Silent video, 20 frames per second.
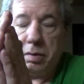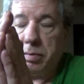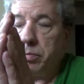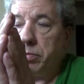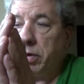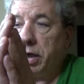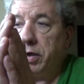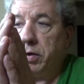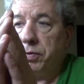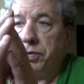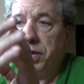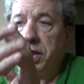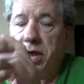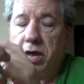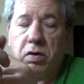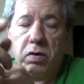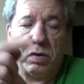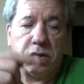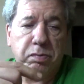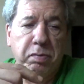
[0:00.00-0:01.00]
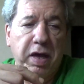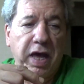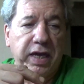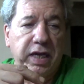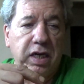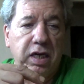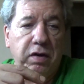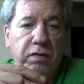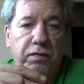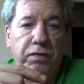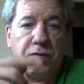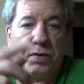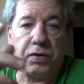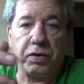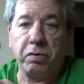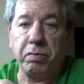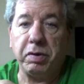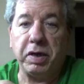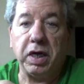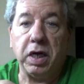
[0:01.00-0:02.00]
I don't think it goes back any
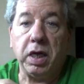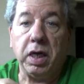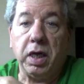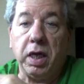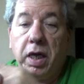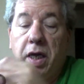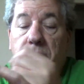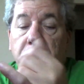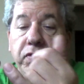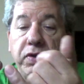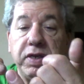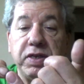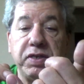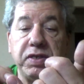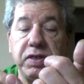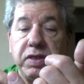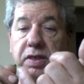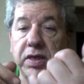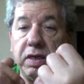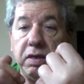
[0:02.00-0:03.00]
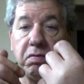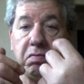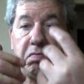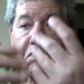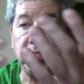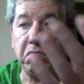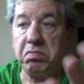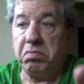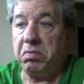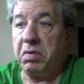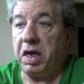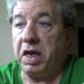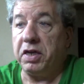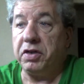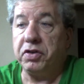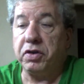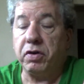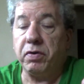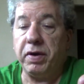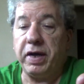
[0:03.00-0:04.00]
further, but this
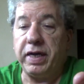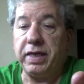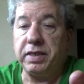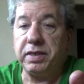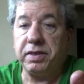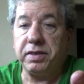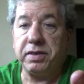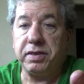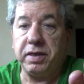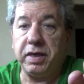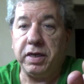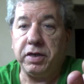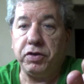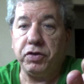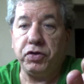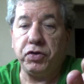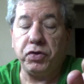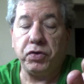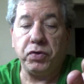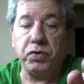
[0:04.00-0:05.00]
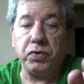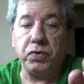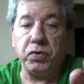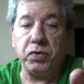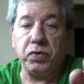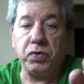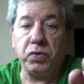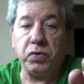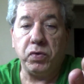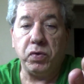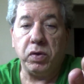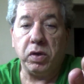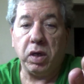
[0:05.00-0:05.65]
integrates into